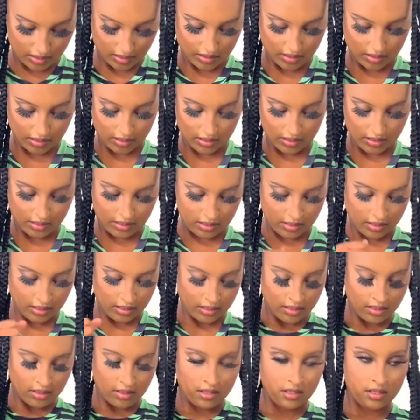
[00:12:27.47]

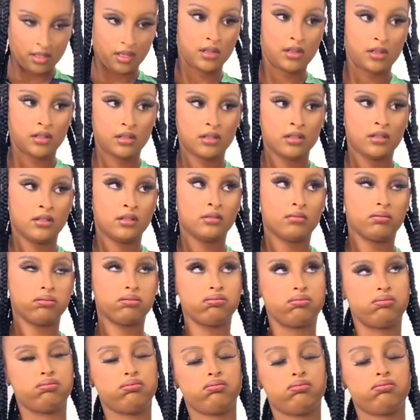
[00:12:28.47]

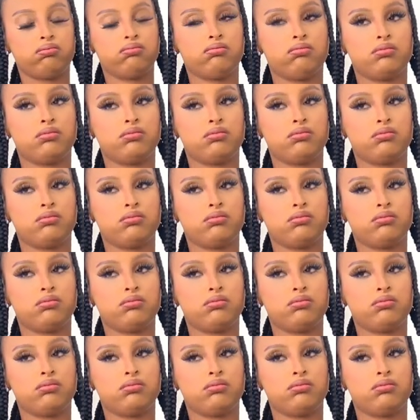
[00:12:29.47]
No one is speaking in this clip.